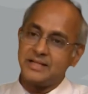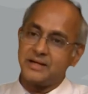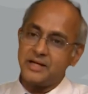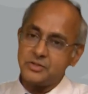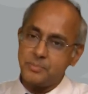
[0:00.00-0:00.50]

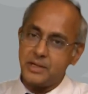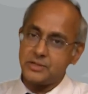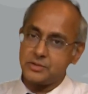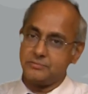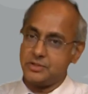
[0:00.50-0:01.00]
the
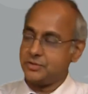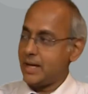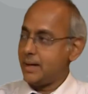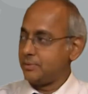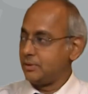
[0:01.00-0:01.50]
recipients of this
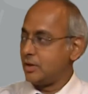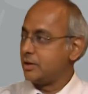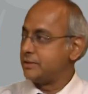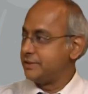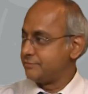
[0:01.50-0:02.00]
capital
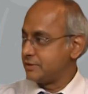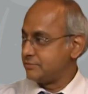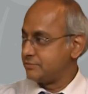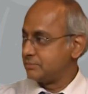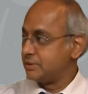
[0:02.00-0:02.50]
are
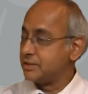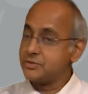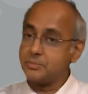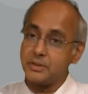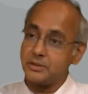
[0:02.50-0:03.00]
different from the
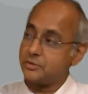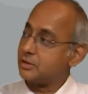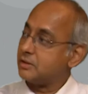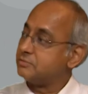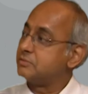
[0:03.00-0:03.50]
recipients
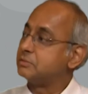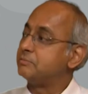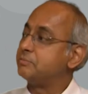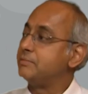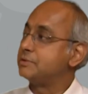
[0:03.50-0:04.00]
of the
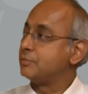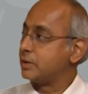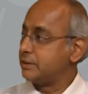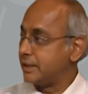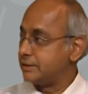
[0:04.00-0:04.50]
previous
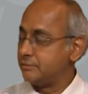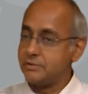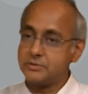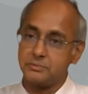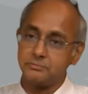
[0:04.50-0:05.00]
foreign direct
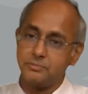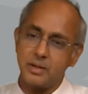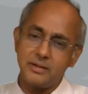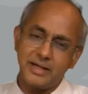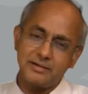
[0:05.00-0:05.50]
investment.
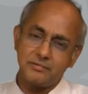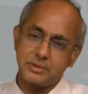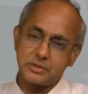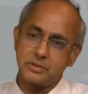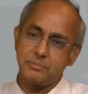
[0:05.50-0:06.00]
Foreign direct
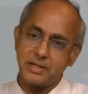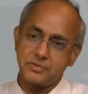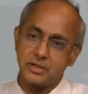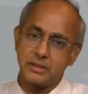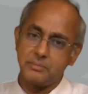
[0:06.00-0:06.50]
investment
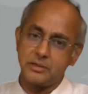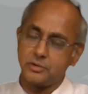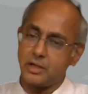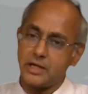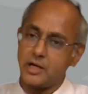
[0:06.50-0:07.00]
basically
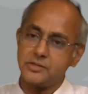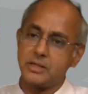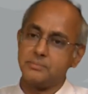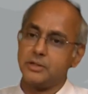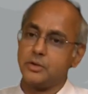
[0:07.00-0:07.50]
means a large
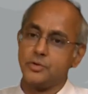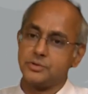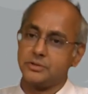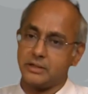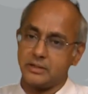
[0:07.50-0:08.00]
company
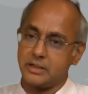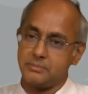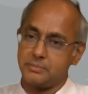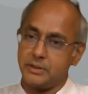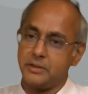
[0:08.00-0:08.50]
goes into another
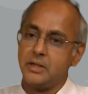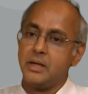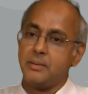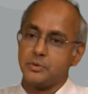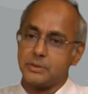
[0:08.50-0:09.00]
company,
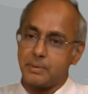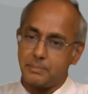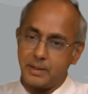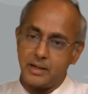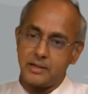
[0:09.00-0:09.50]
puts up a
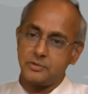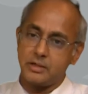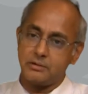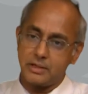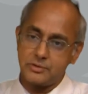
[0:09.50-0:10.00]
plant
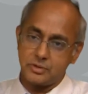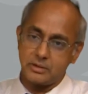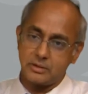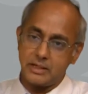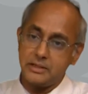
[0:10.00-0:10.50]
and runs
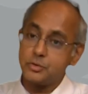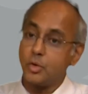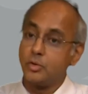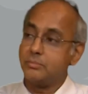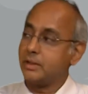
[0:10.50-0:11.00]
it, and it's
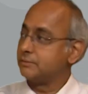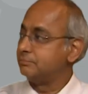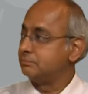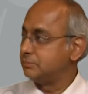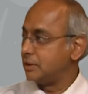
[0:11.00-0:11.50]
owned by the
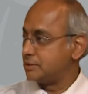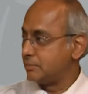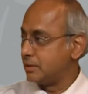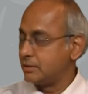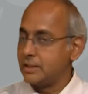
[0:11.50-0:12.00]
large
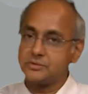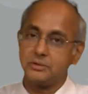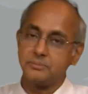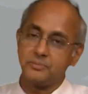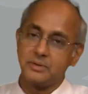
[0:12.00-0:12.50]
multinational.